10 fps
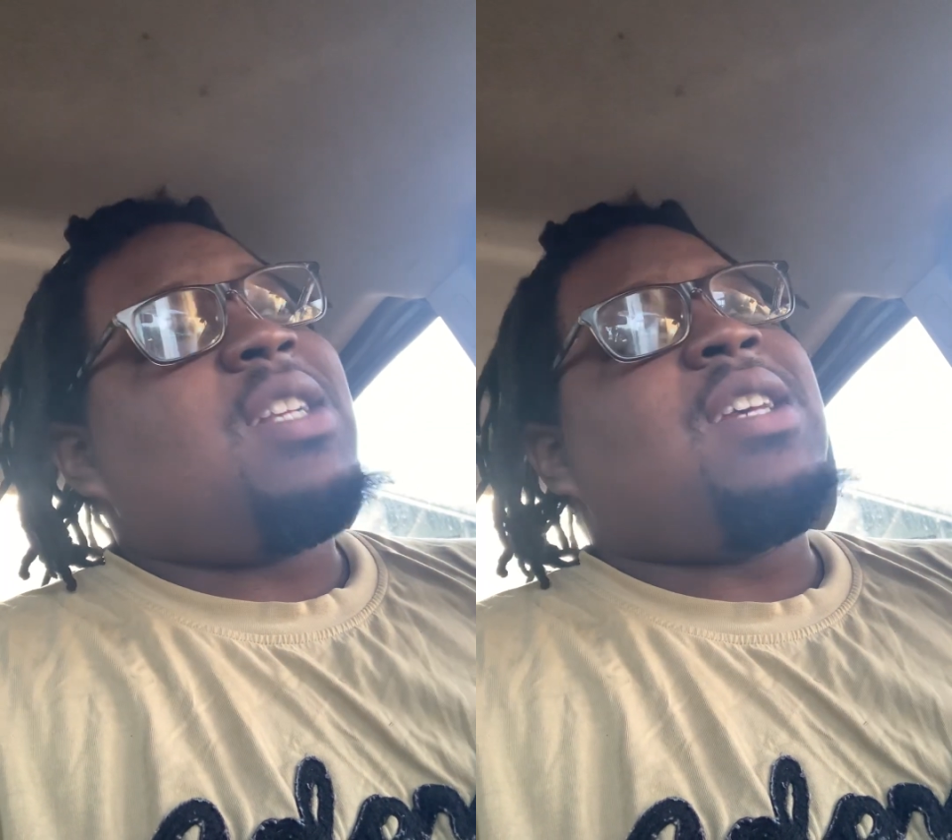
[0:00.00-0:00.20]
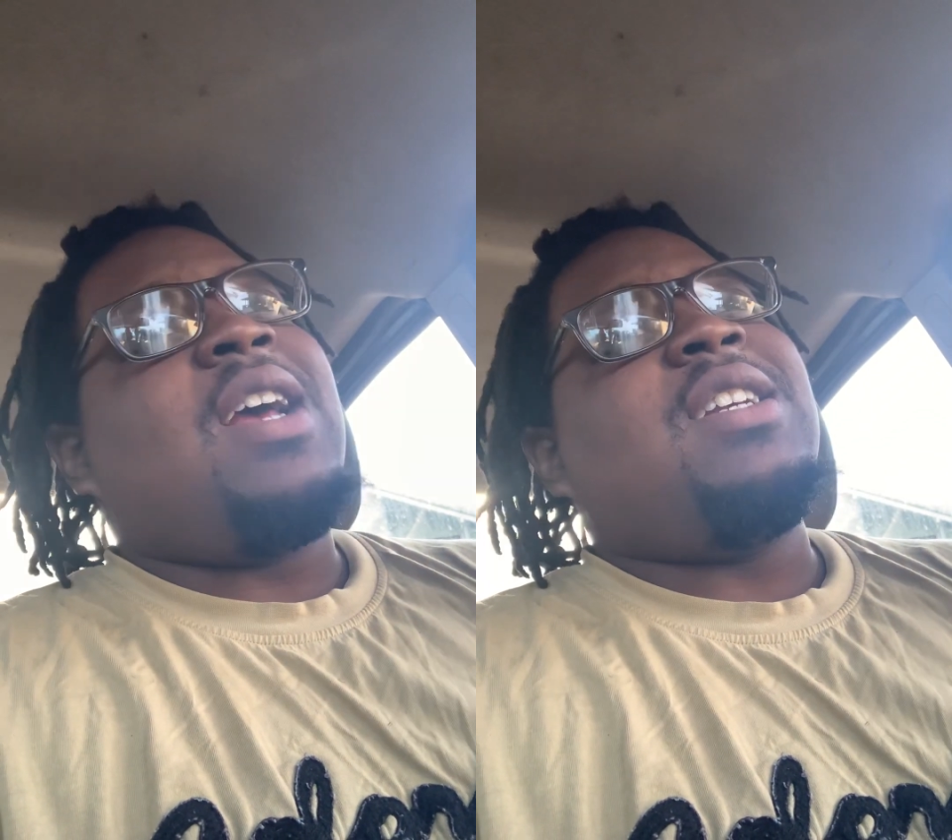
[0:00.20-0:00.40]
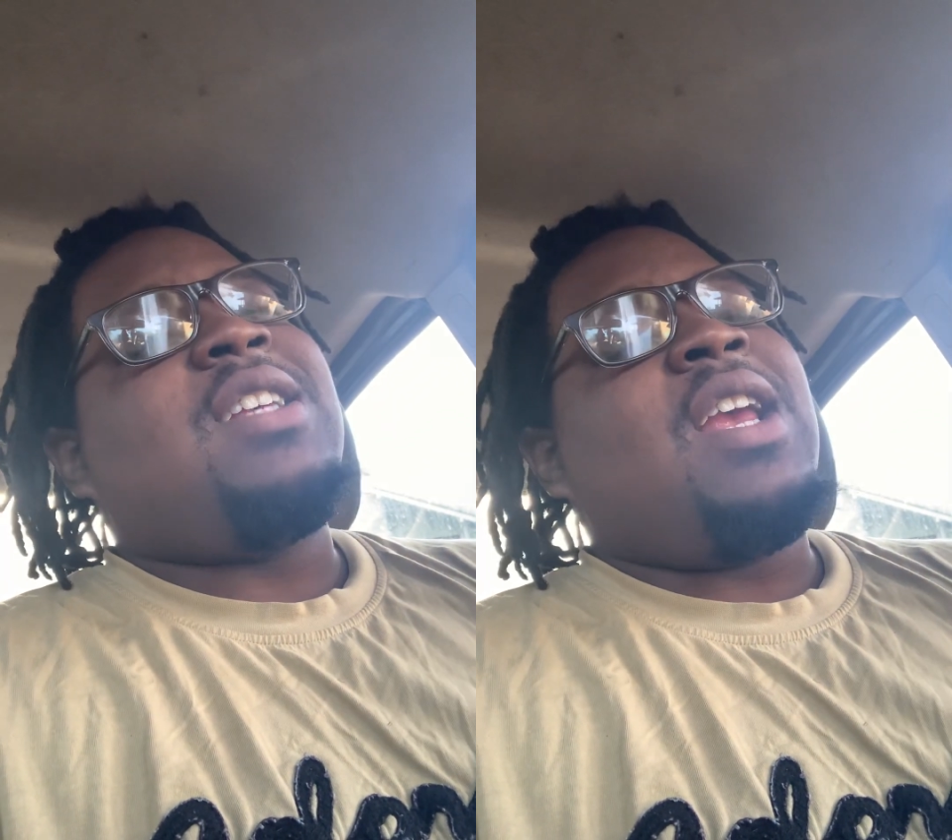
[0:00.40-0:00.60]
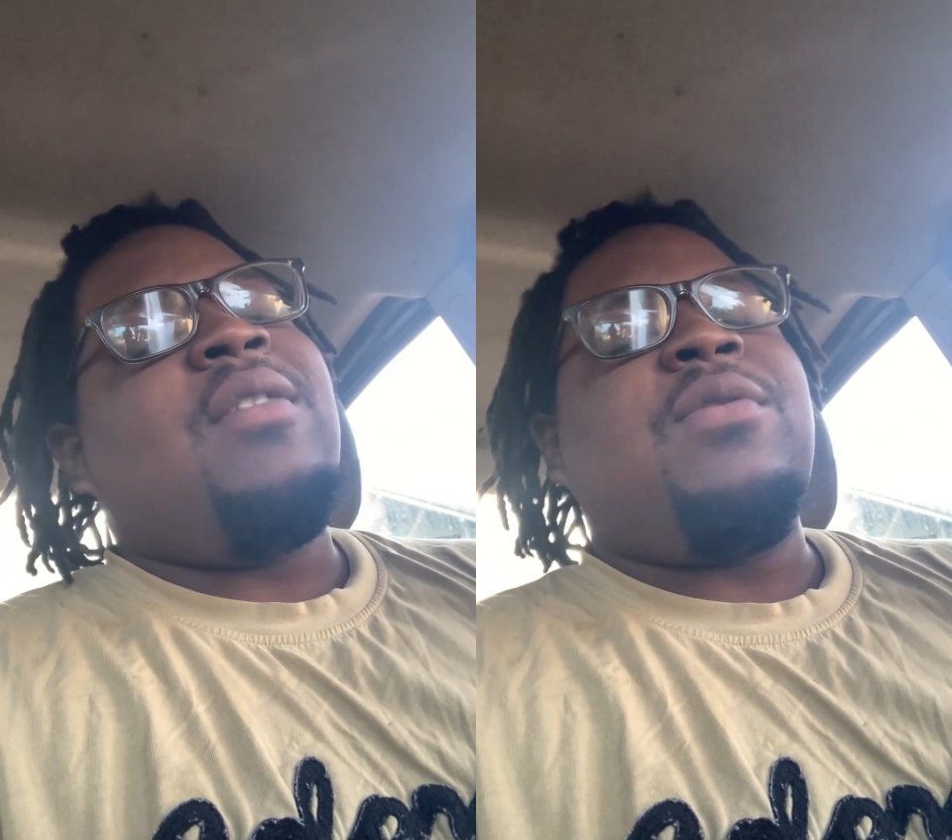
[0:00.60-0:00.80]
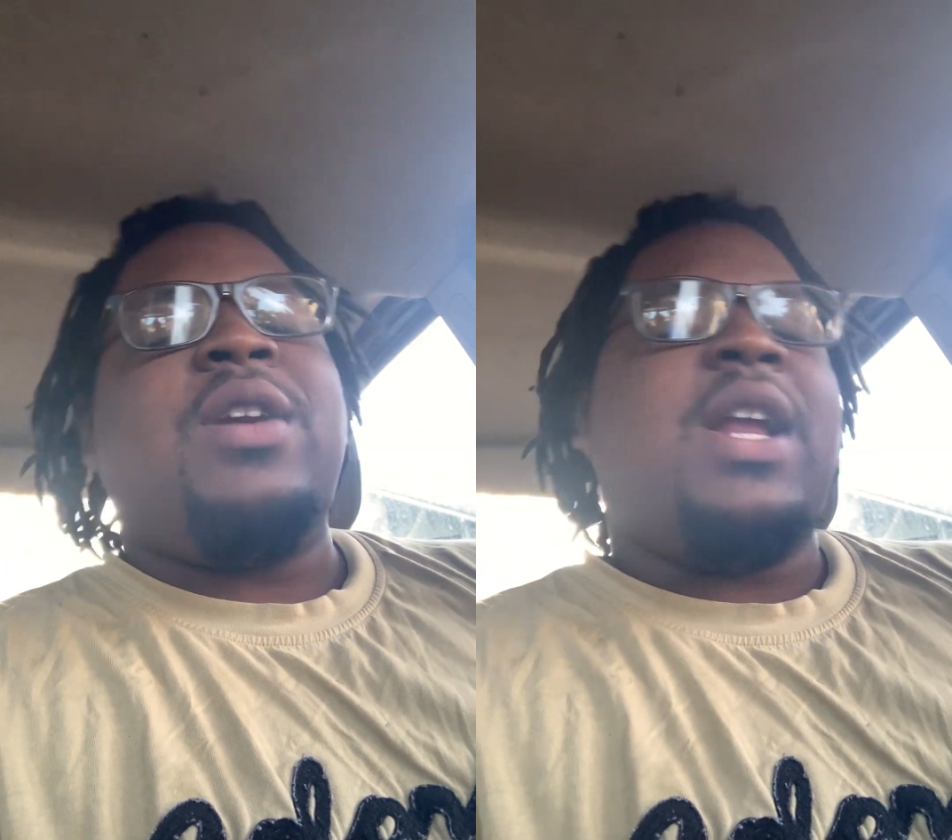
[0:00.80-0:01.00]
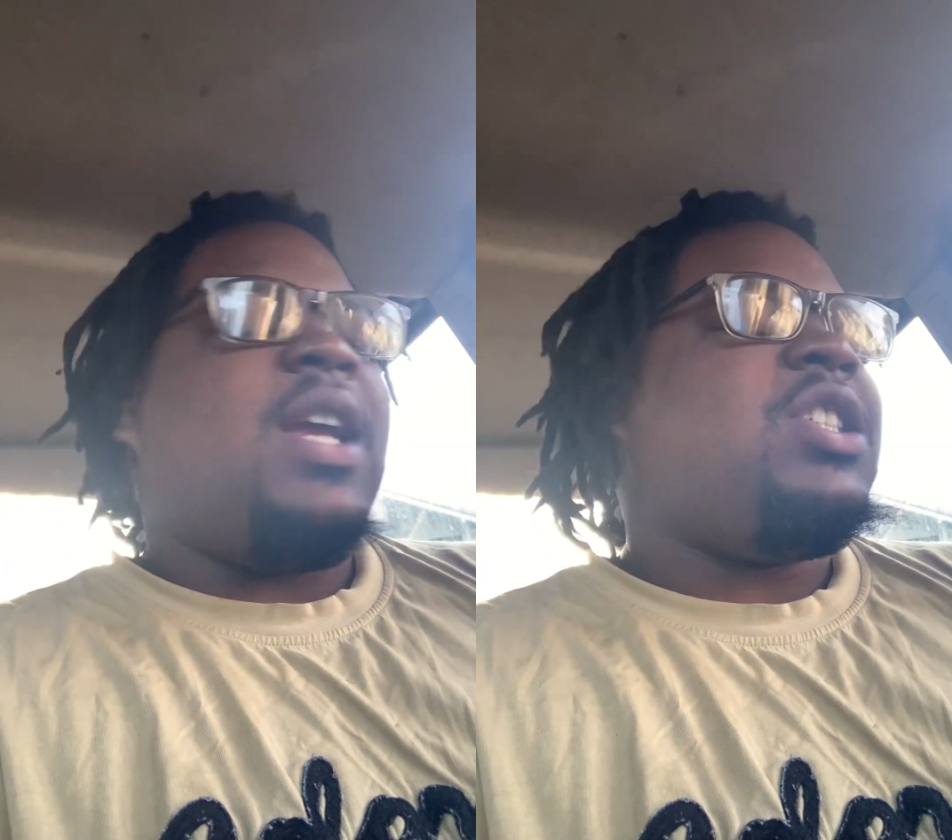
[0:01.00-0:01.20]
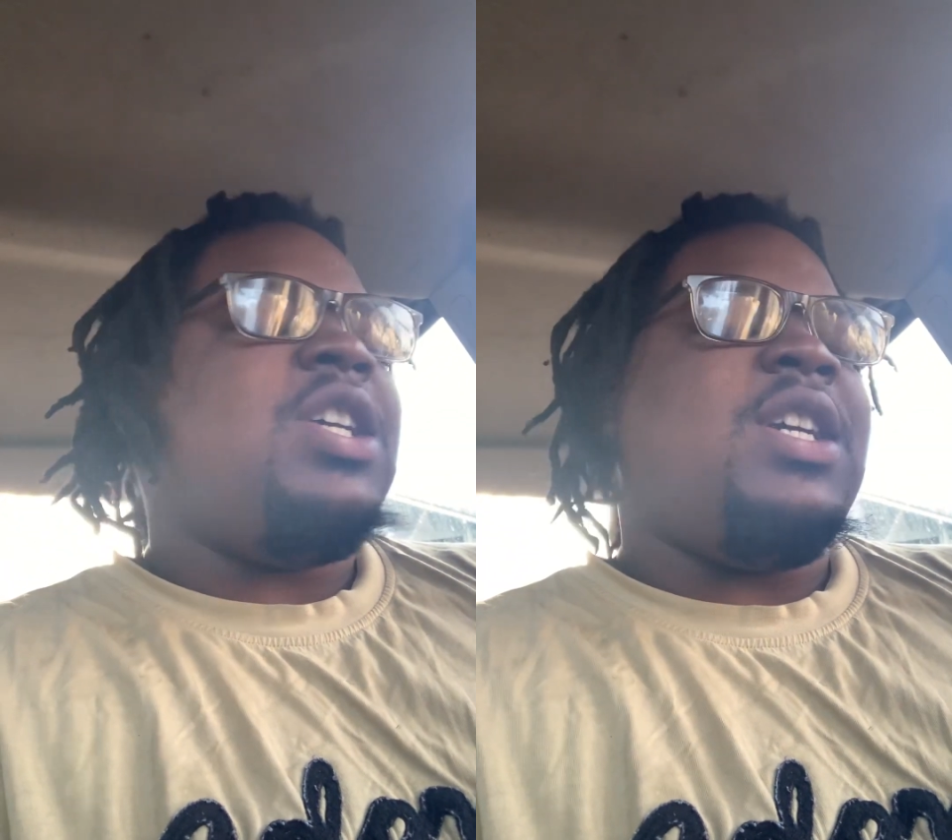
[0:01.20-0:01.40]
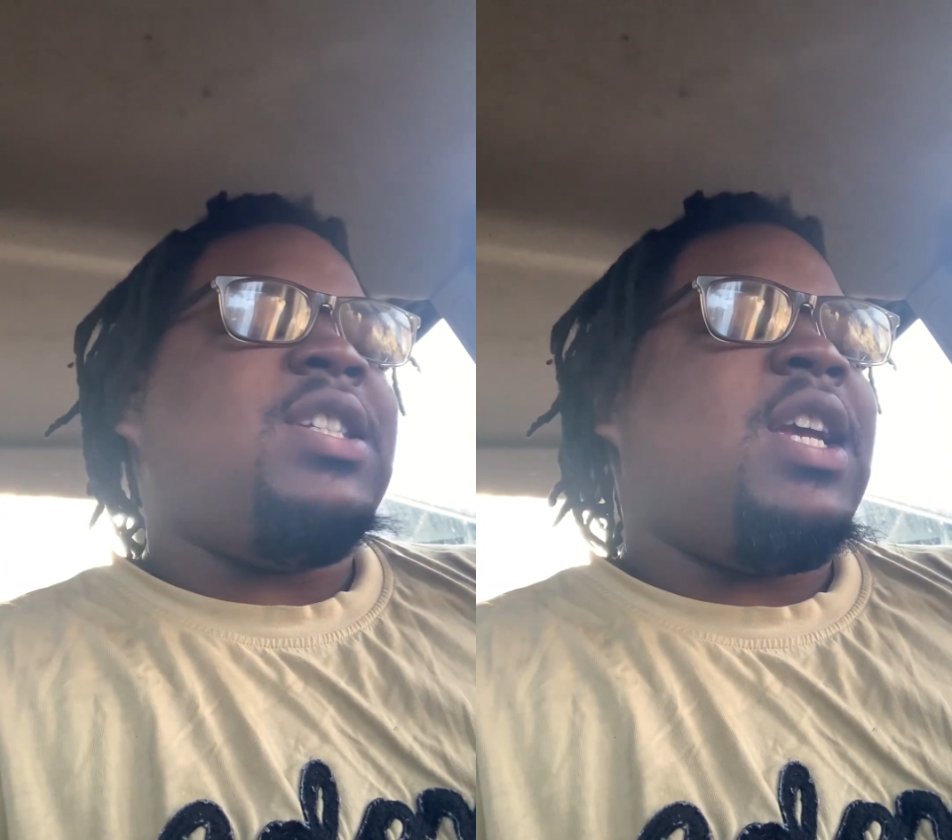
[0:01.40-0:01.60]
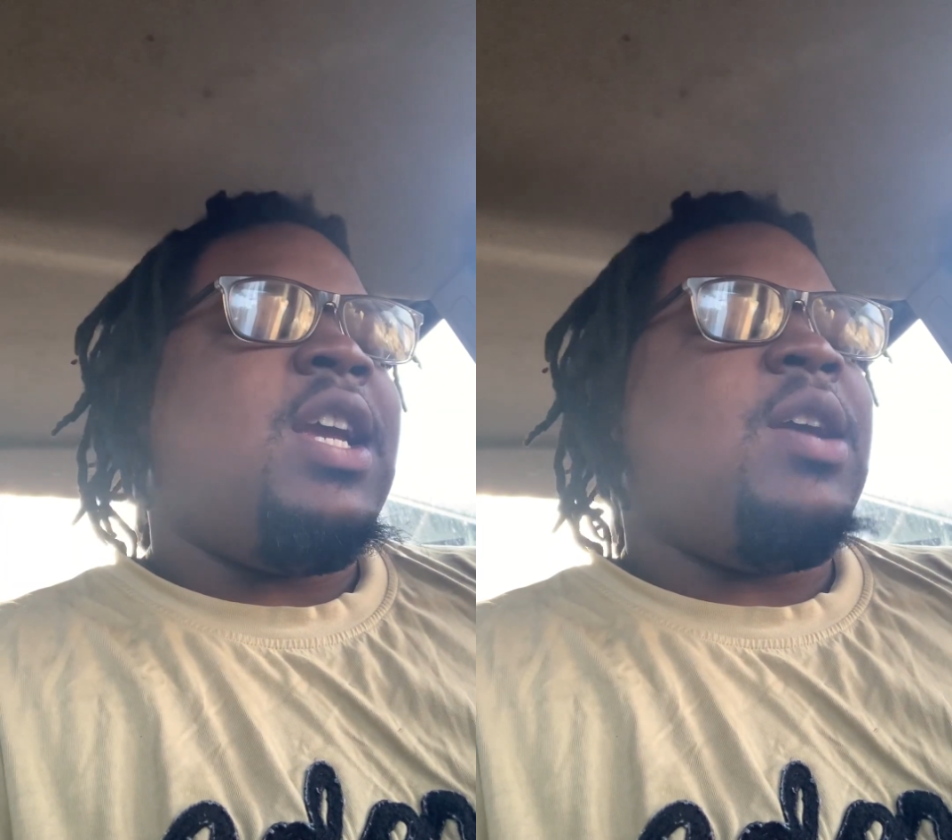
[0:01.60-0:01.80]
time the same friend that shook his head.